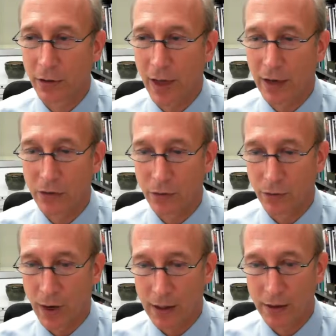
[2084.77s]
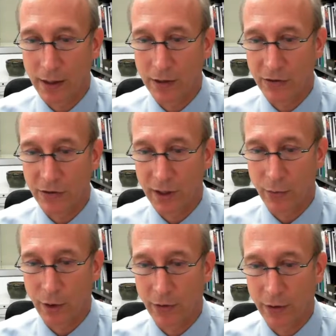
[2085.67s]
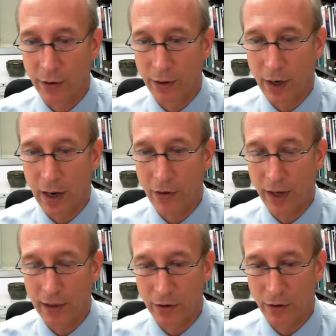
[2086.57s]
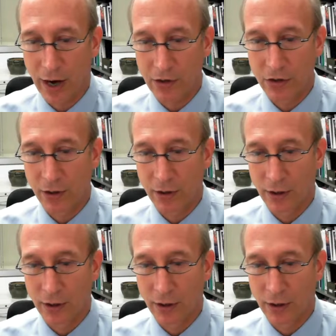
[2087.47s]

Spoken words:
at that directly to see how that interaction,